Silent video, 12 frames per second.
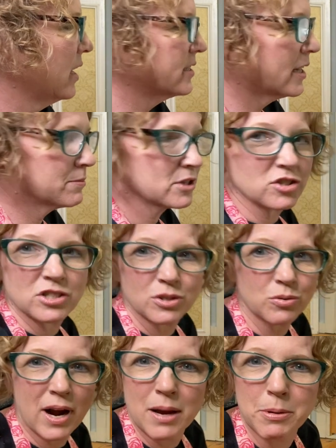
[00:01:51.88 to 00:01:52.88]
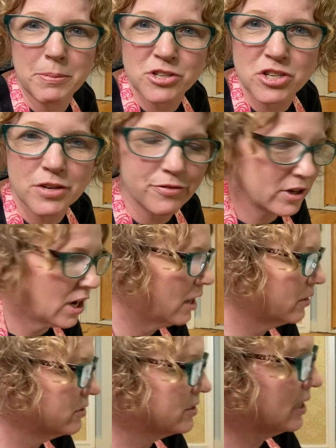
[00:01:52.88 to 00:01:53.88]
of times I'll just grab a bunch of different
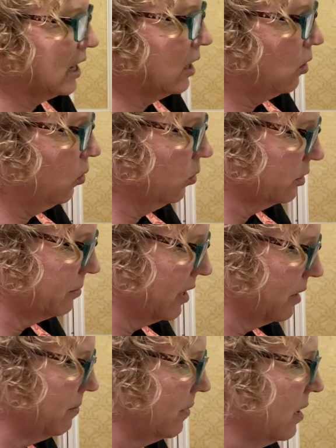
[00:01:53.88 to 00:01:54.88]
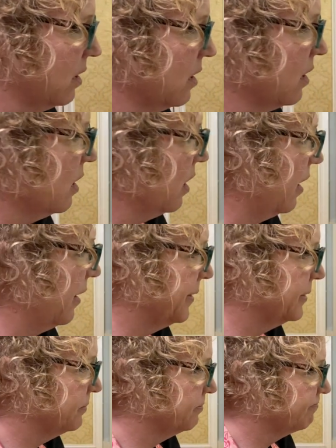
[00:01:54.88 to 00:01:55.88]
colors and kind of hold them up.
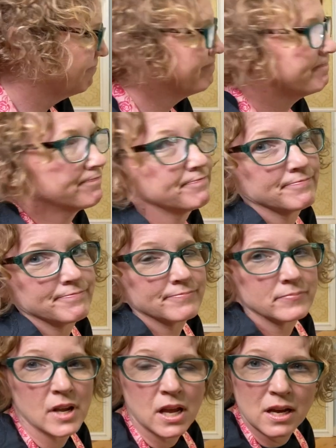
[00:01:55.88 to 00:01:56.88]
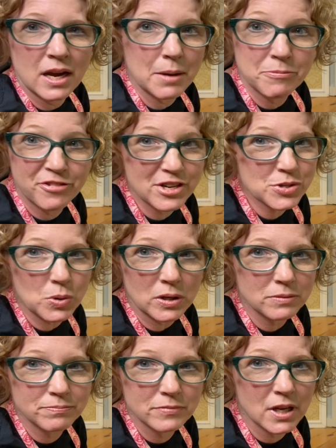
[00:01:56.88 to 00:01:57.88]
Um, I'm visual,
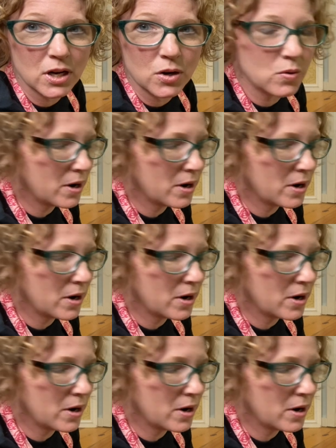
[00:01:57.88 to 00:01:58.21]
you know,